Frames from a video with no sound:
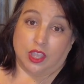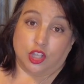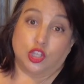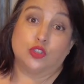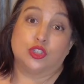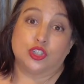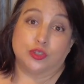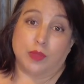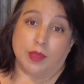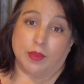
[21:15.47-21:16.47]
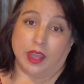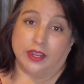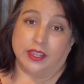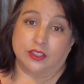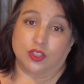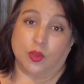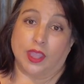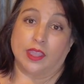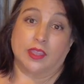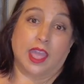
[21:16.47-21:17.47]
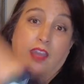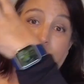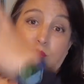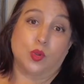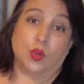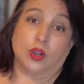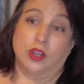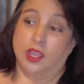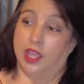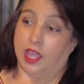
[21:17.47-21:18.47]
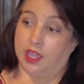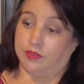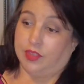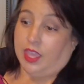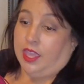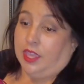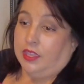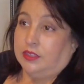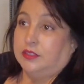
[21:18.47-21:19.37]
closer to my body, so I have more of a